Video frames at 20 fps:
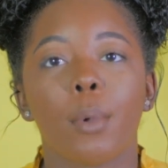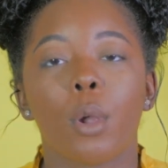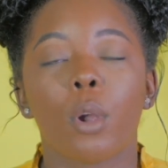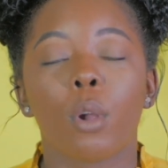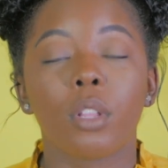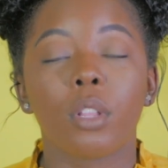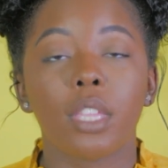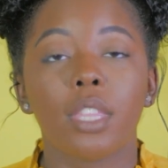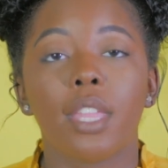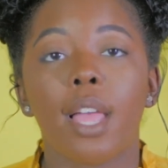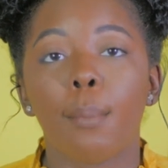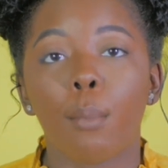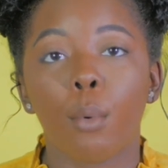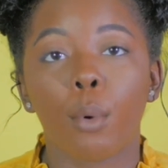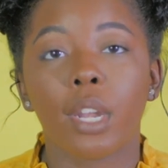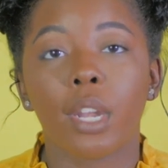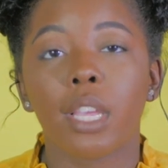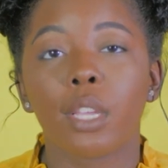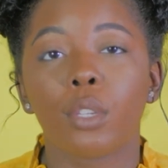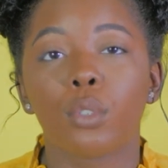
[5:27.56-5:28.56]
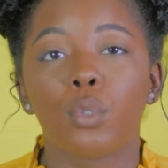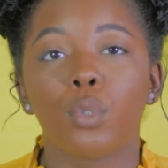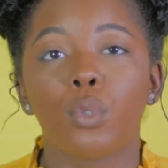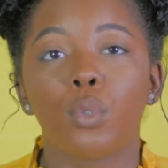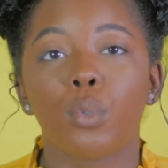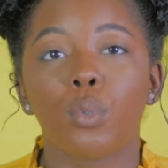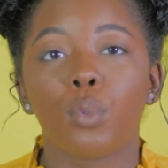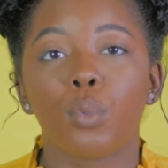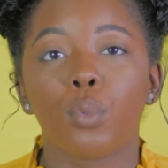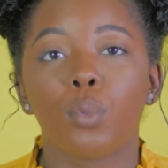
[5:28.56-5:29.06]
early that morning
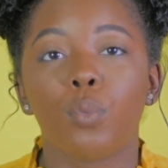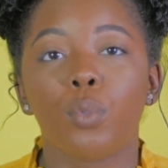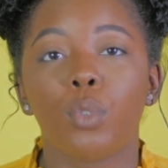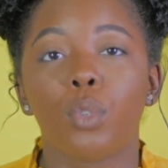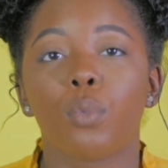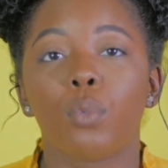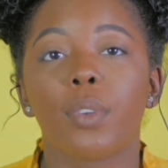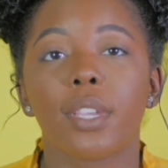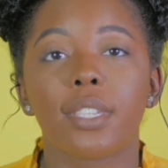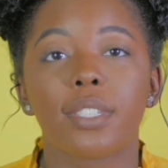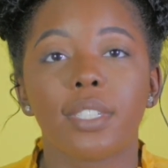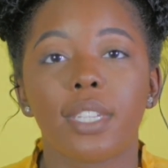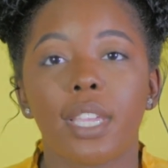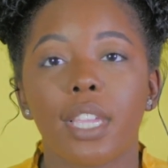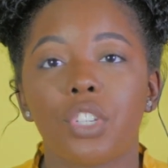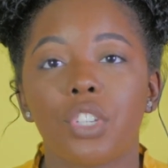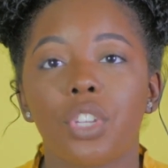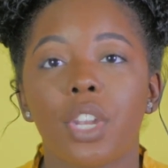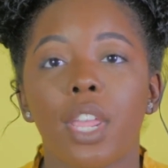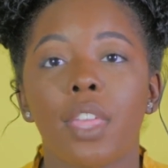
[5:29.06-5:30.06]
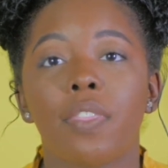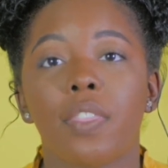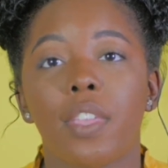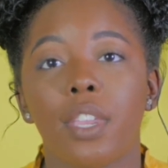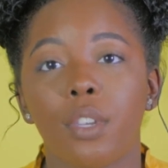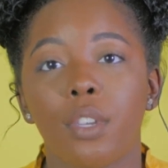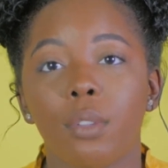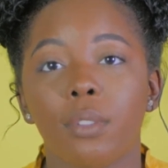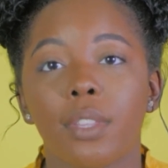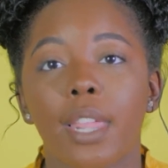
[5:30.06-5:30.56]
to do recitation and
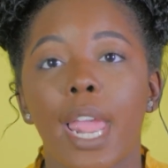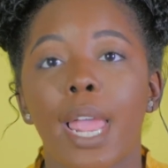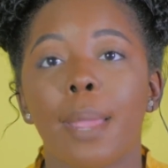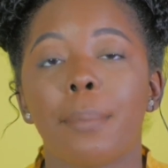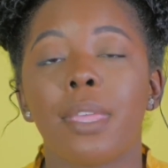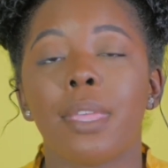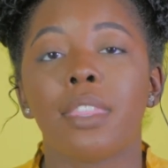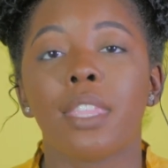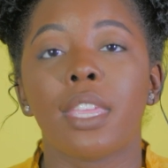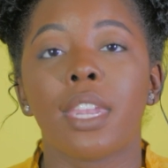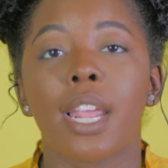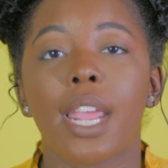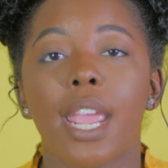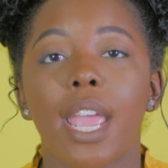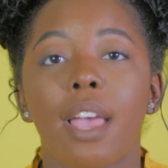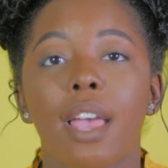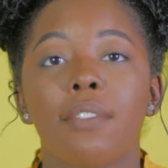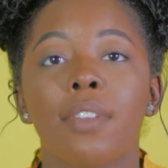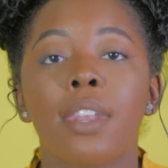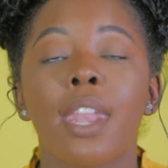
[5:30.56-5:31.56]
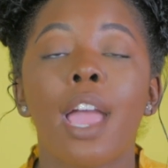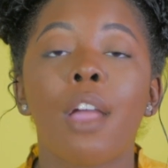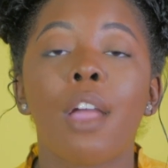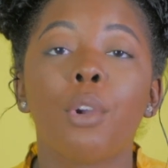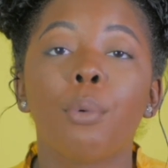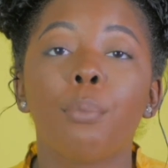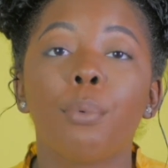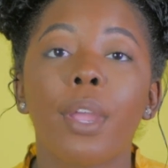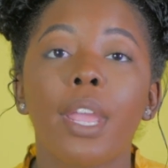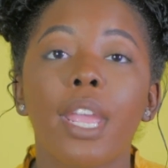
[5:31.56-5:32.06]
then do lab, and then I have an
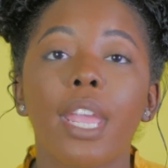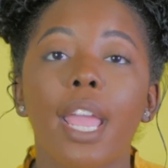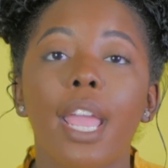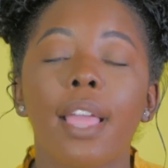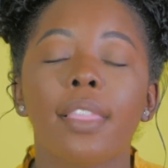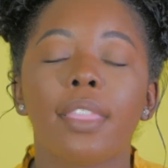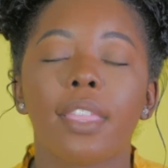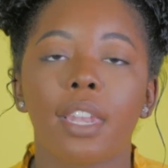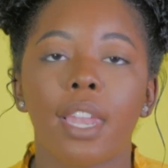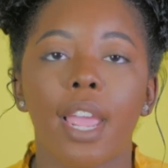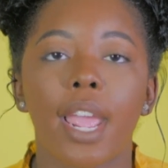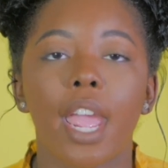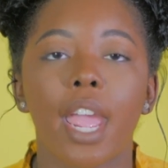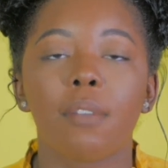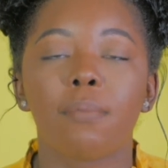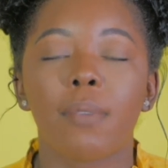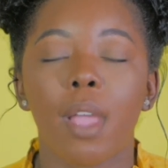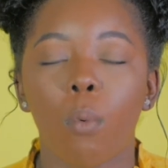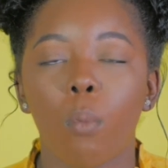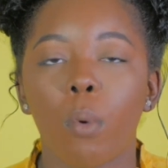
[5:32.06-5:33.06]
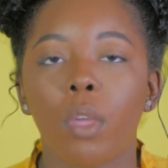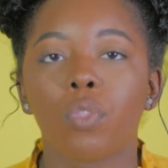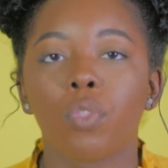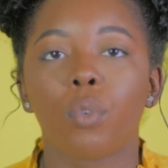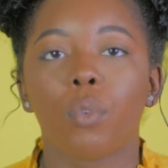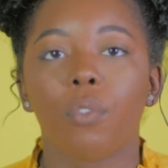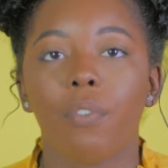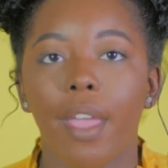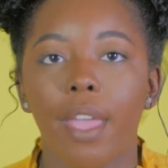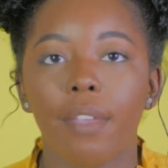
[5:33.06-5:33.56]
hour break, and then I have my 1
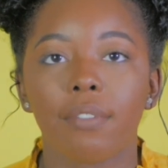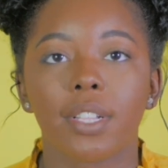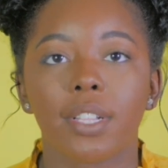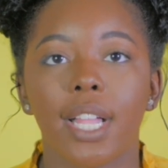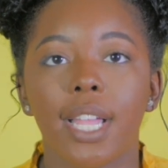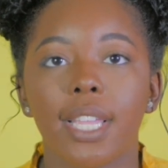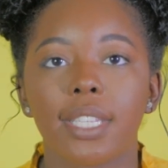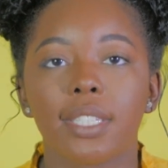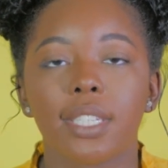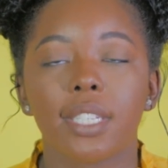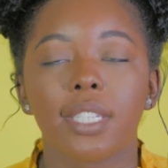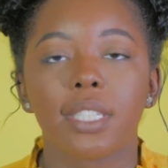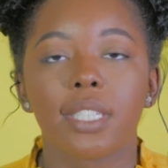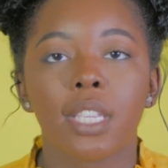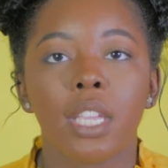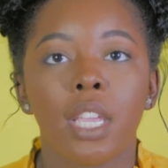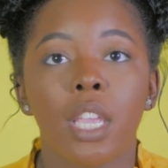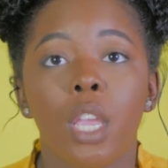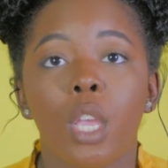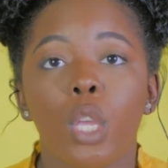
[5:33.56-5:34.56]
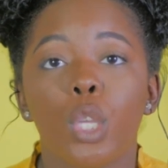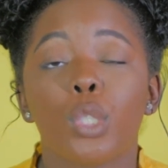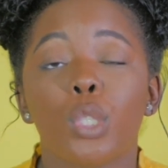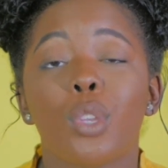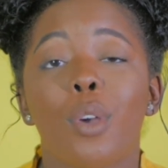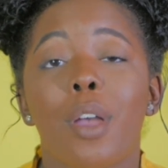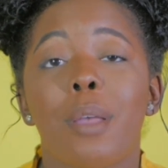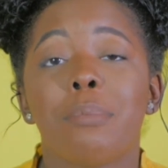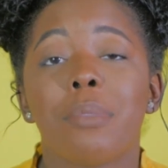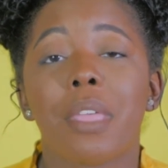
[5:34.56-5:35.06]
through 5 classes.
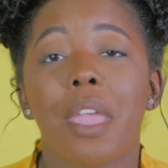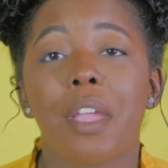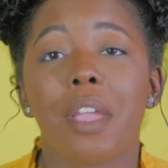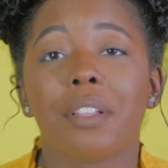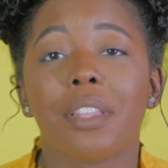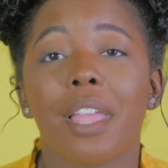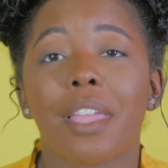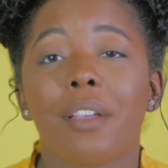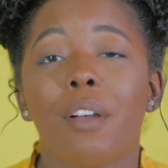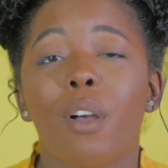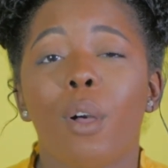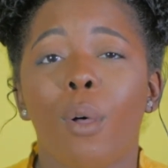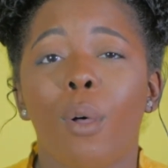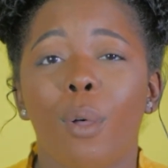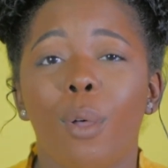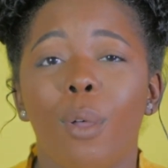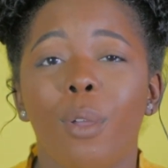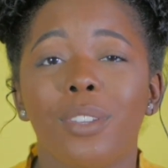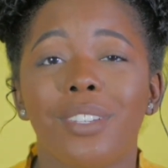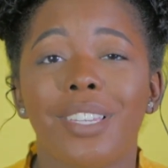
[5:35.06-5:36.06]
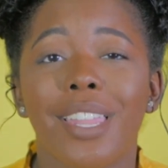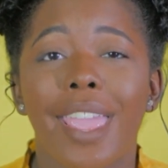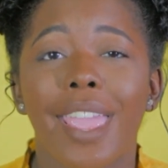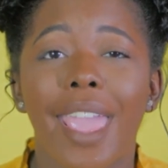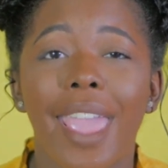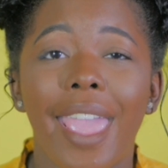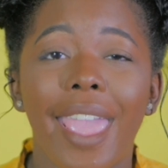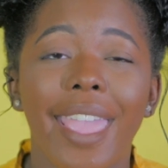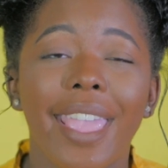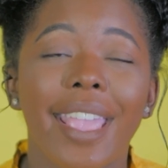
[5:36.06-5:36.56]
So I'm there like all
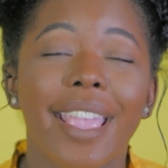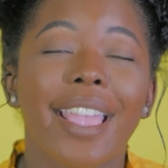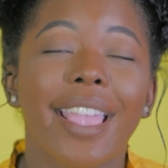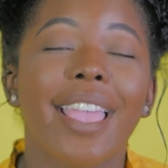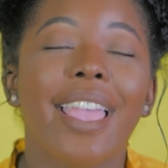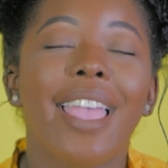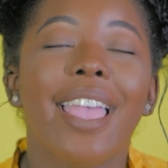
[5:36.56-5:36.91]
day,